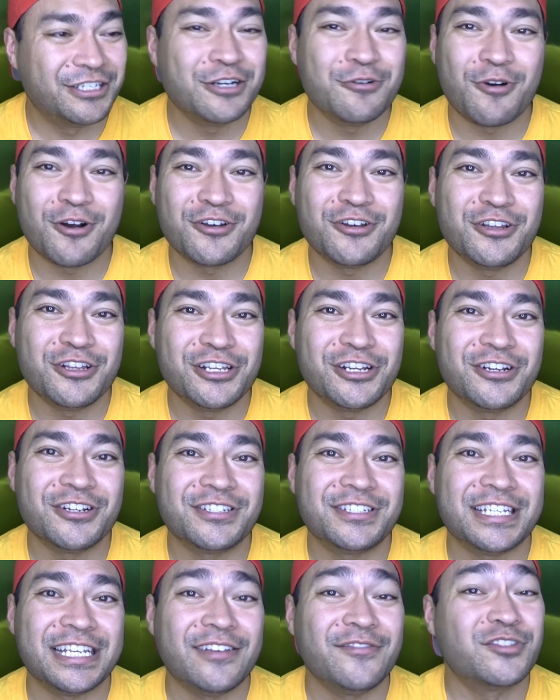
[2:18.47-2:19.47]
due on New
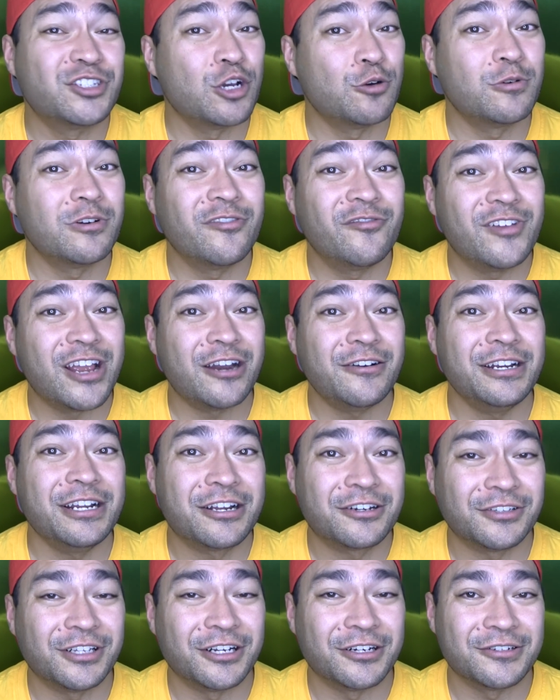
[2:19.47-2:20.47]
Year's Eve, so we're very
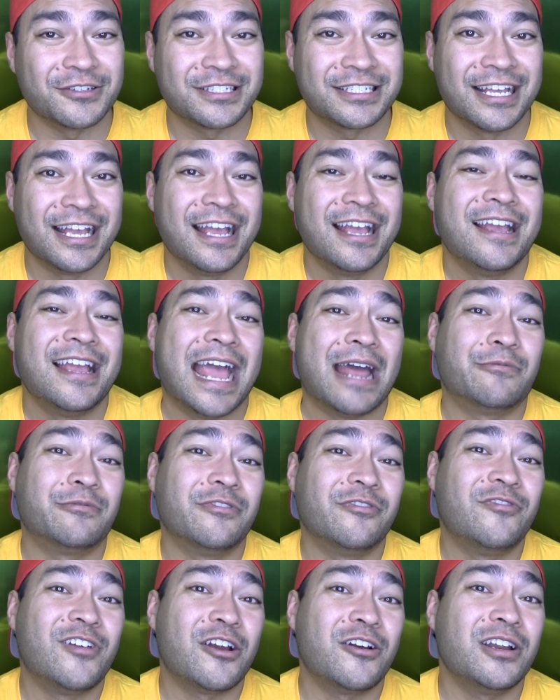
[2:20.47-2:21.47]
close and
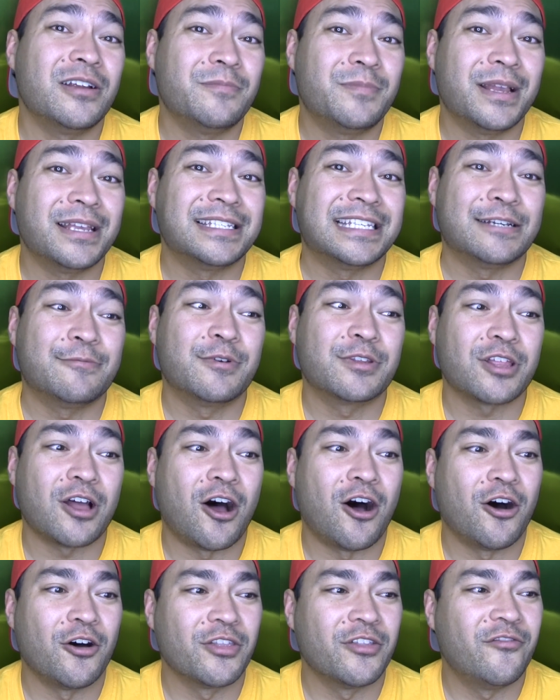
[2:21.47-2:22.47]
we're very busy with
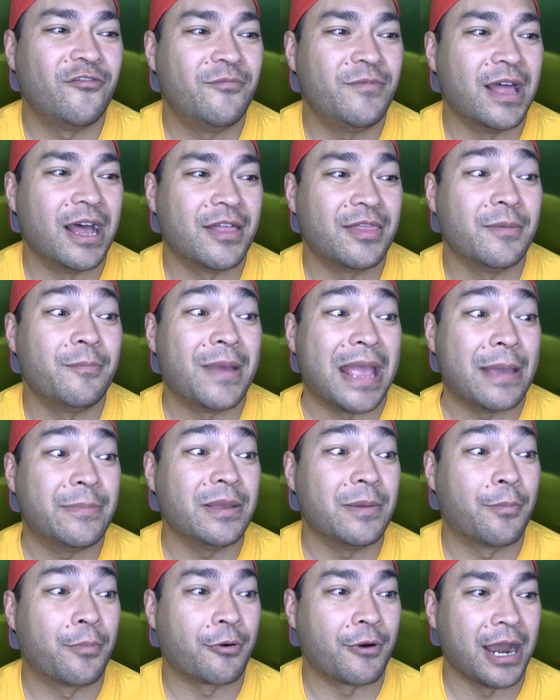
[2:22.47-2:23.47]
all the
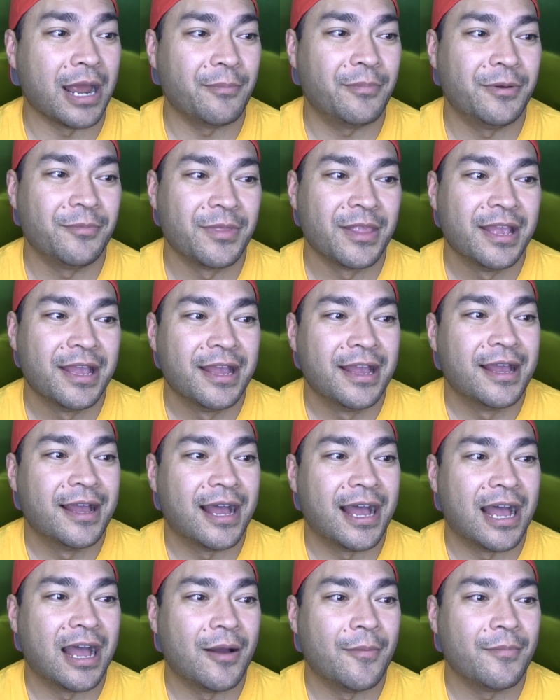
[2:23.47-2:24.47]
baby prep.
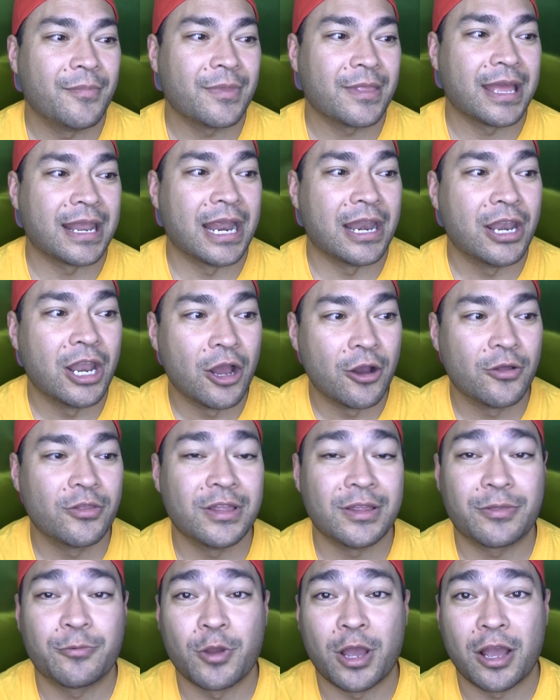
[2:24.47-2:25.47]
And I know
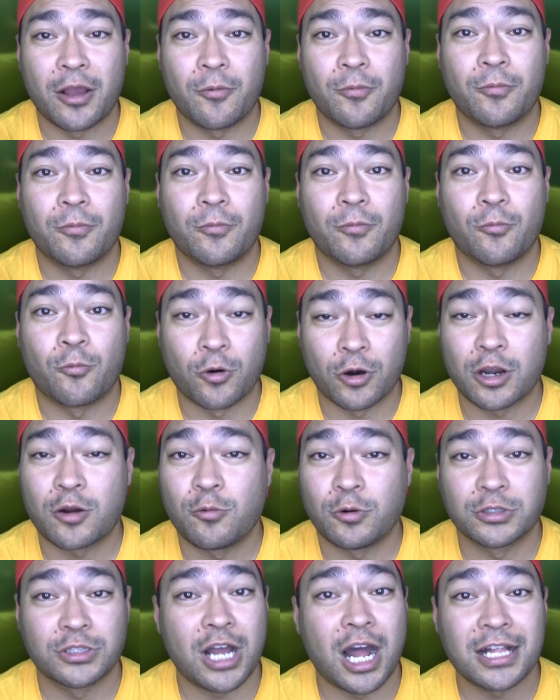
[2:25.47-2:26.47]
that work
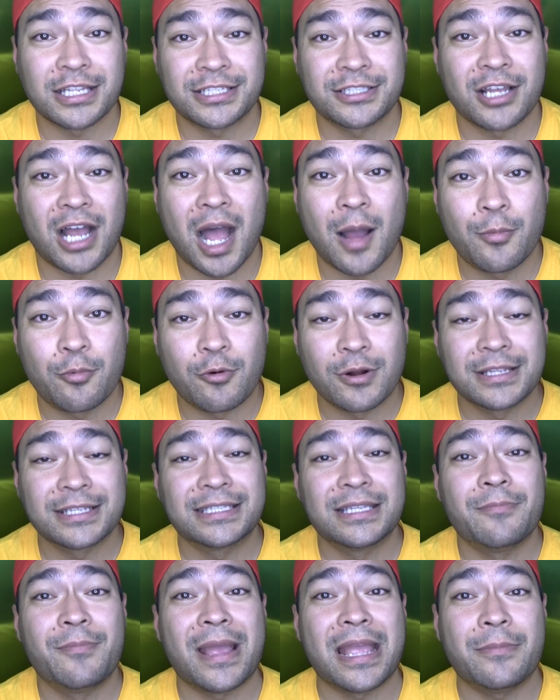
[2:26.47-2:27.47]
will not stop
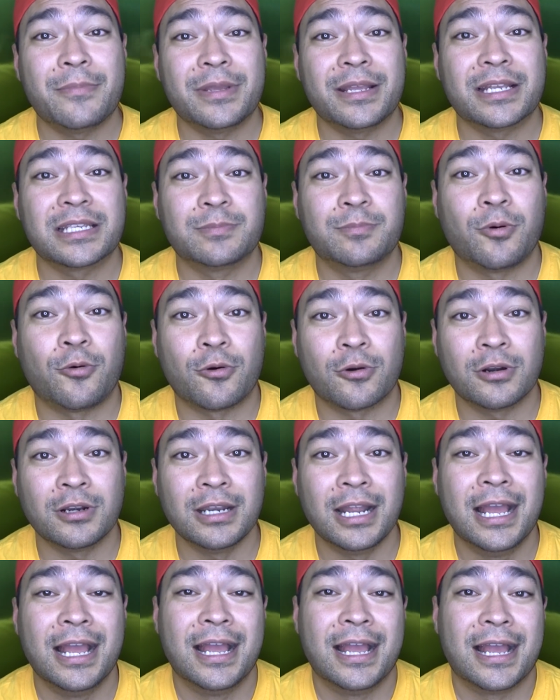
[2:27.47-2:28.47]
once the baby is
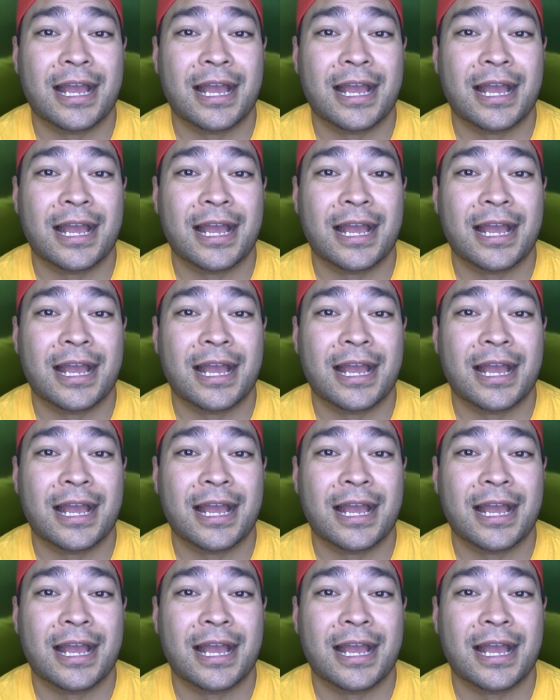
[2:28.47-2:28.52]
born,